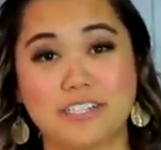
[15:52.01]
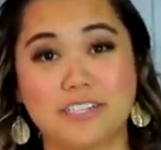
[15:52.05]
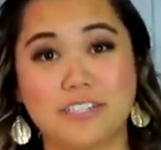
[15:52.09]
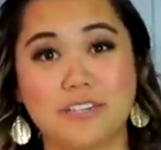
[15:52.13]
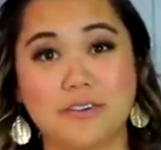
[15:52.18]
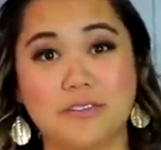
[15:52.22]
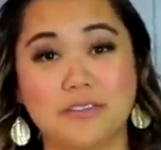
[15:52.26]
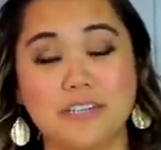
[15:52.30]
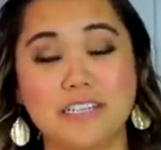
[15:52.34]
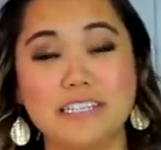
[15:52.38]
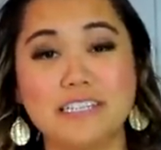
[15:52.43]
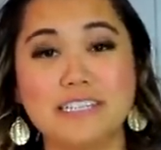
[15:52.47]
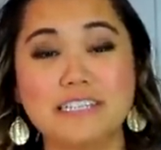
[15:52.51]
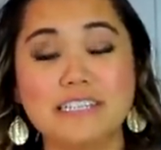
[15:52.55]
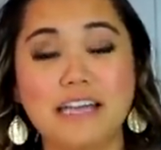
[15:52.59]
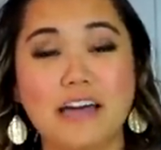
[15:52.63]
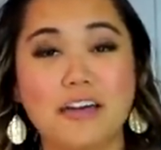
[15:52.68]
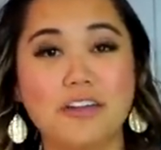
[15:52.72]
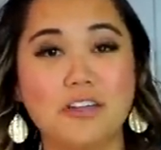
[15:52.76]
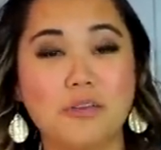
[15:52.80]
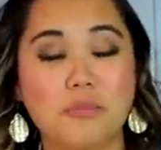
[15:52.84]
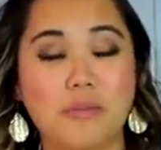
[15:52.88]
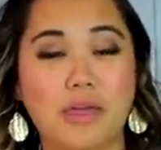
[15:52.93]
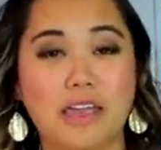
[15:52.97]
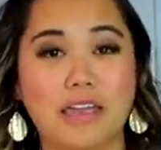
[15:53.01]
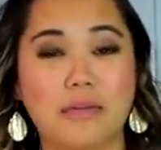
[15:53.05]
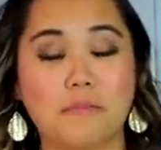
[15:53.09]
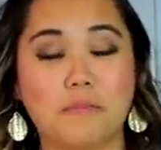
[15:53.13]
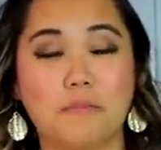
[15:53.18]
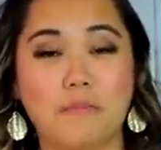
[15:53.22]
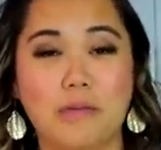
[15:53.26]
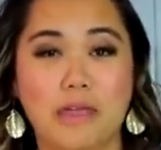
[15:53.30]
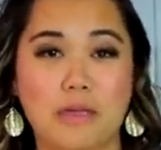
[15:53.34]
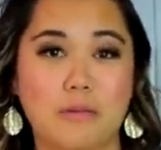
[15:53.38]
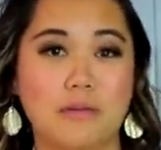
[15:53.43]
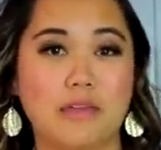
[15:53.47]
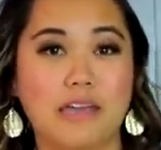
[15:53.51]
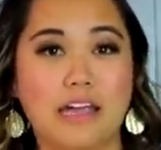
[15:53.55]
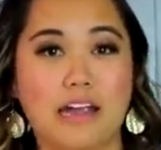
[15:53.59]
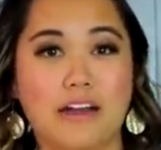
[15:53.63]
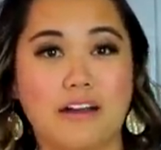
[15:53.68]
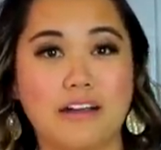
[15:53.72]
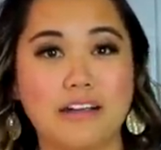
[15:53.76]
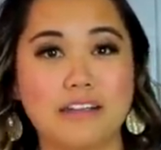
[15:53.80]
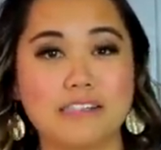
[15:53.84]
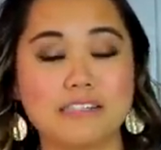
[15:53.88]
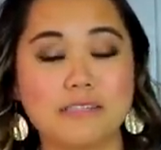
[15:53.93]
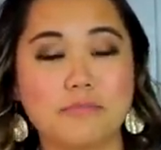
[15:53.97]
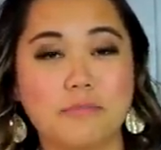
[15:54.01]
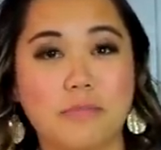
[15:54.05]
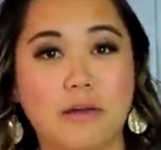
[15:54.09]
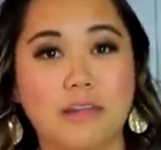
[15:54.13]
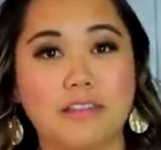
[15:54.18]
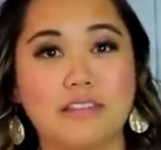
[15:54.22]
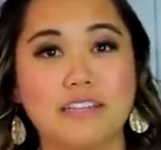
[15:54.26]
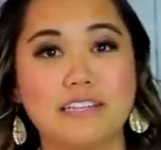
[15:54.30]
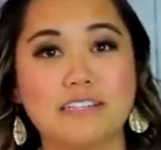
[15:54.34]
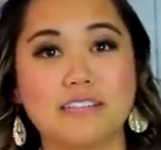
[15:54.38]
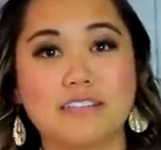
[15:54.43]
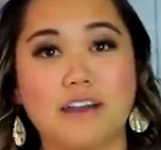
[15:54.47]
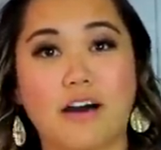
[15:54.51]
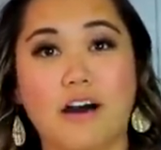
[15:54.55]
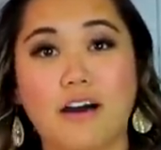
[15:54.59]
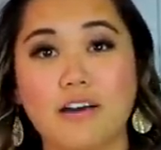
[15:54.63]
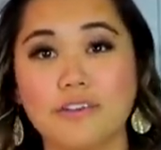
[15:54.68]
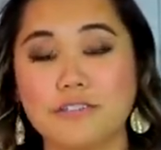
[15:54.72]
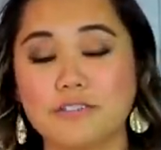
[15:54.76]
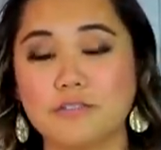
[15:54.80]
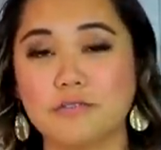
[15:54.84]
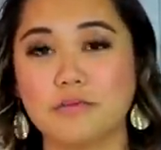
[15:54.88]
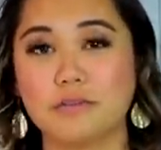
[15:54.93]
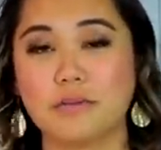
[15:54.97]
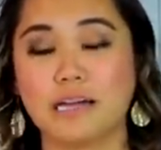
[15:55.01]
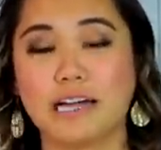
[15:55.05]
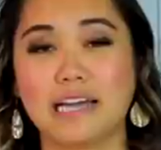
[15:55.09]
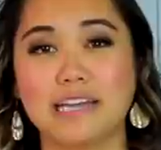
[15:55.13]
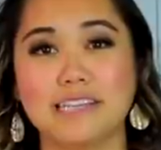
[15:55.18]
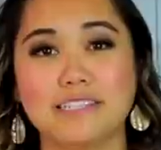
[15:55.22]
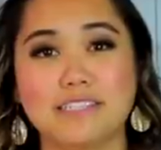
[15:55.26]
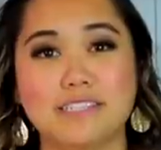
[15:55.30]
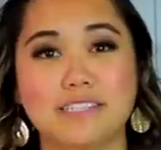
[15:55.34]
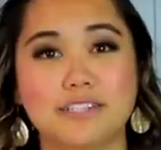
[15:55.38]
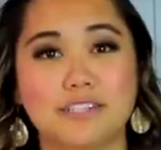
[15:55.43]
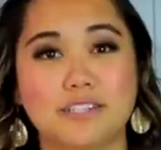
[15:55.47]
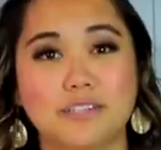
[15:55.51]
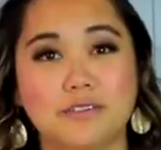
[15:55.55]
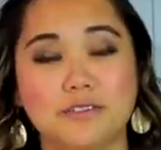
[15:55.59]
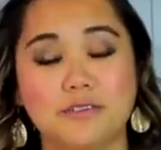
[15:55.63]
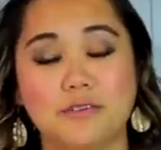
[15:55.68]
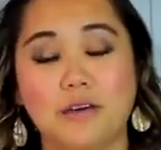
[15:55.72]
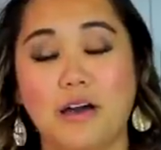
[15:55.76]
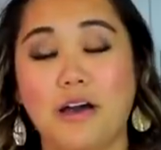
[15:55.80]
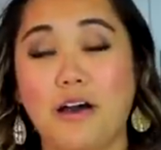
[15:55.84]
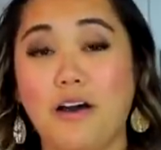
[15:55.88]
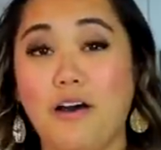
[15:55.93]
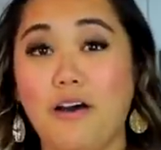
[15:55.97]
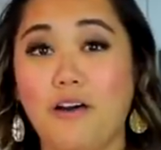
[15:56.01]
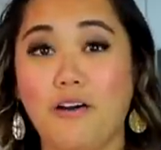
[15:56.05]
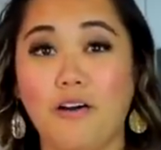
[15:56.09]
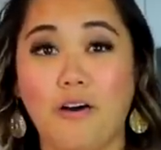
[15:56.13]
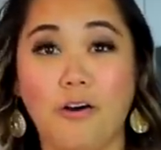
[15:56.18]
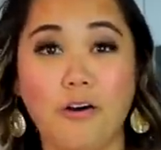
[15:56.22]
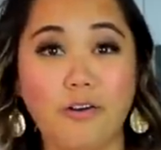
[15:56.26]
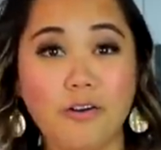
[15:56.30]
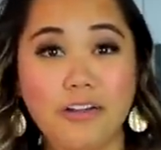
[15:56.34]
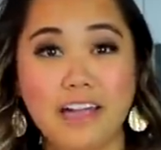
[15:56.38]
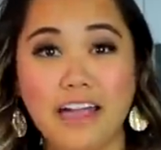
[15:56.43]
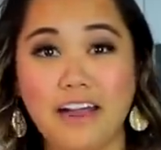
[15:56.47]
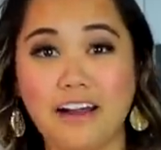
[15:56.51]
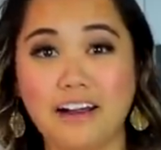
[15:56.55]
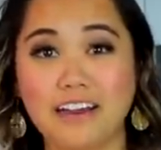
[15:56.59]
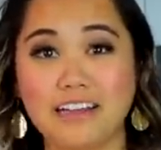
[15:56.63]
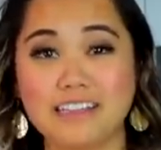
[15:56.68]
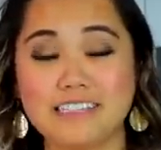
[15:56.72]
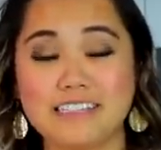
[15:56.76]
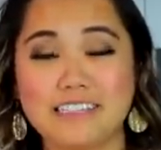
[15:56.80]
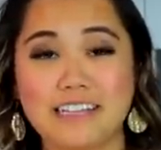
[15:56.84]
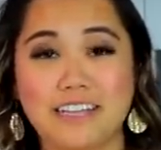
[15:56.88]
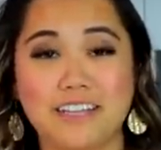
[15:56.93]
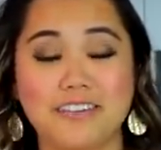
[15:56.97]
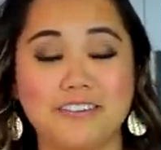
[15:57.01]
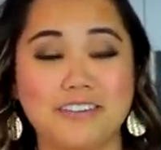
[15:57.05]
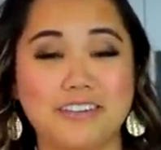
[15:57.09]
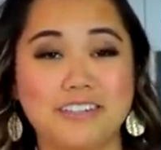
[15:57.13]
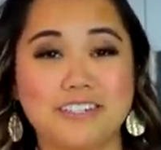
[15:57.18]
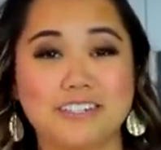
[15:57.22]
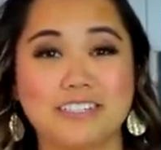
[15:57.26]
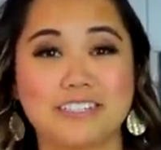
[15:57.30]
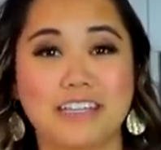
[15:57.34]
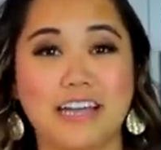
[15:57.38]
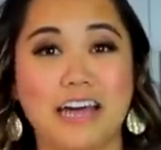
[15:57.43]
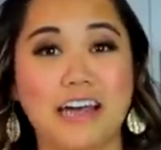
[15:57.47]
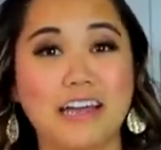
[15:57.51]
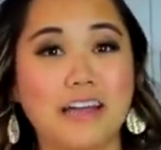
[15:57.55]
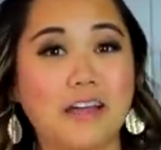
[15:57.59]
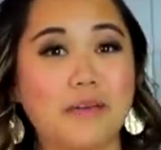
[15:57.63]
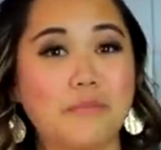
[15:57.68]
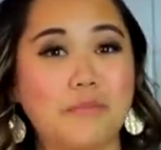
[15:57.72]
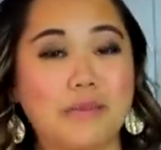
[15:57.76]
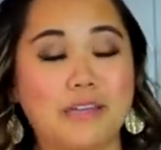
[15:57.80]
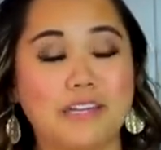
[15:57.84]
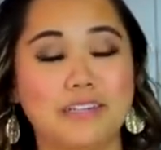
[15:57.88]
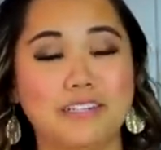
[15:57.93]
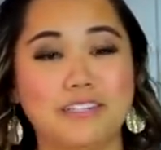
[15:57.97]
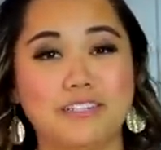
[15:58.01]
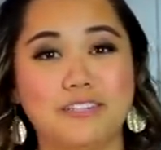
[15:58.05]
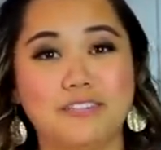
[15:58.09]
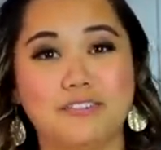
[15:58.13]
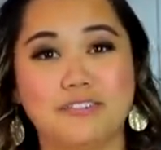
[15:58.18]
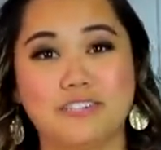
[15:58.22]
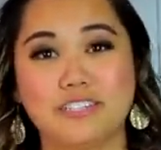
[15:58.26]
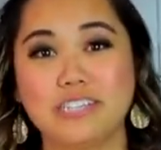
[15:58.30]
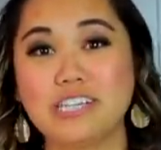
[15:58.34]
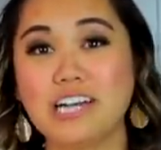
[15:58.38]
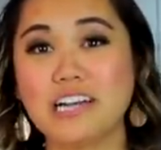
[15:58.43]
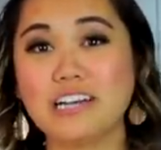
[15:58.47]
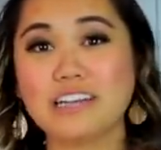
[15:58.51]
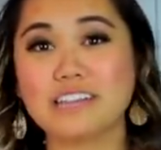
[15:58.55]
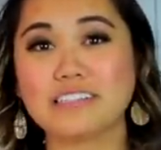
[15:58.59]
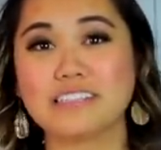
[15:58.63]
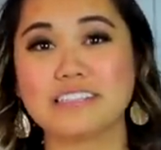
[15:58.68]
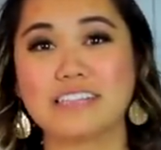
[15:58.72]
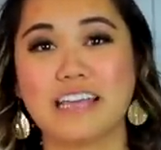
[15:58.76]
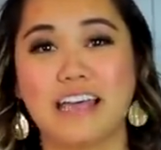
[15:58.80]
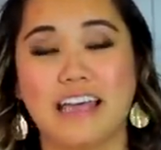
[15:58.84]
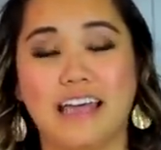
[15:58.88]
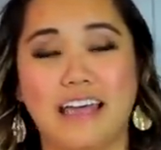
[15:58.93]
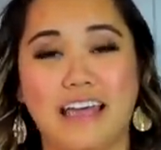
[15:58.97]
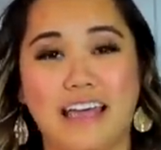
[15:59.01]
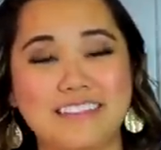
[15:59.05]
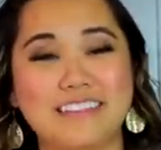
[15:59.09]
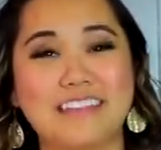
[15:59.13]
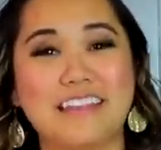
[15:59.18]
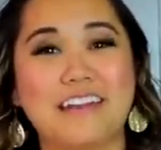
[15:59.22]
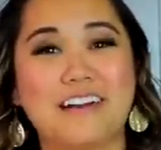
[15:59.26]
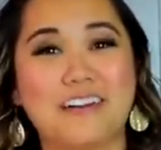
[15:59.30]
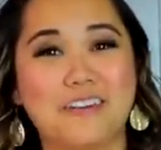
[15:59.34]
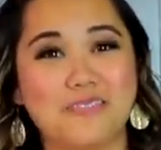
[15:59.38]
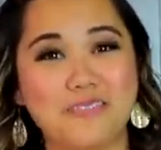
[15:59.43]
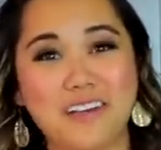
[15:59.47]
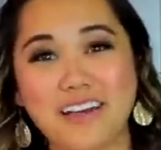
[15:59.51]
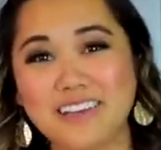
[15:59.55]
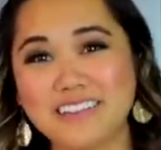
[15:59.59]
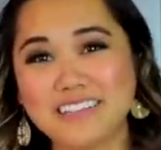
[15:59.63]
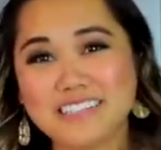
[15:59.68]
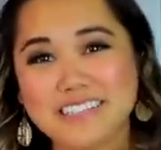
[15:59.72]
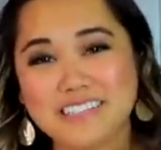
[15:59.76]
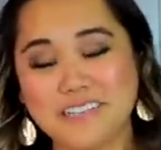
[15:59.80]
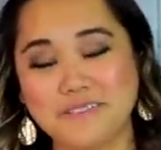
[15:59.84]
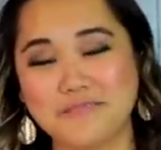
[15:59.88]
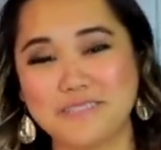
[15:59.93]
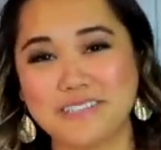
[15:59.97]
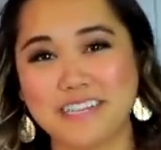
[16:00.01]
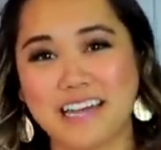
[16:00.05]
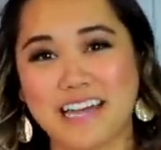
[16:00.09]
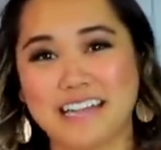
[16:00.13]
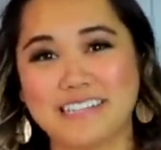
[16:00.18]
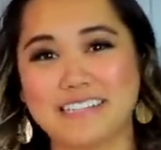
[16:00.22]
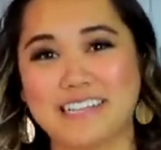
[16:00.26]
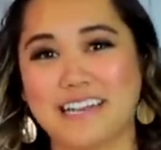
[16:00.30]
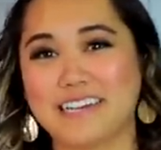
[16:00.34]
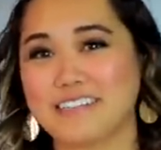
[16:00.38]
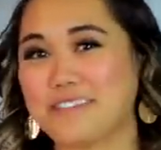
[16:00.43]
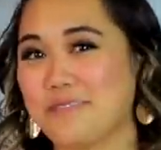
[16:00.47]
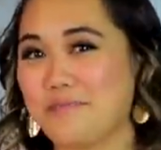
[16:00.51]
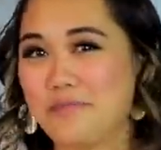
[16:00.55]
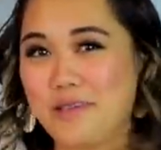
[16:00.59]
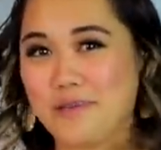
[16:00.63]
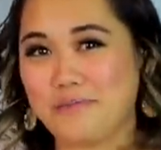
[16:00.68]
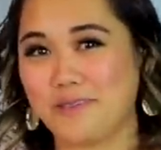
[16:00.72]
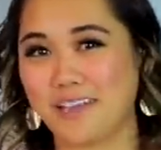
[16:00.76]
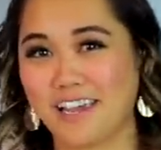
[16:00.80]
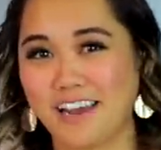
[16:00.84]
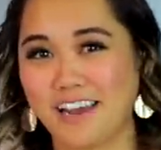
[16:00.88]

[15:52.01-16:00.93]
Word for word: So this is how you make baby carrots, but this also applies to whole carrots that you can just cut up into chunks that are about the same size as a baby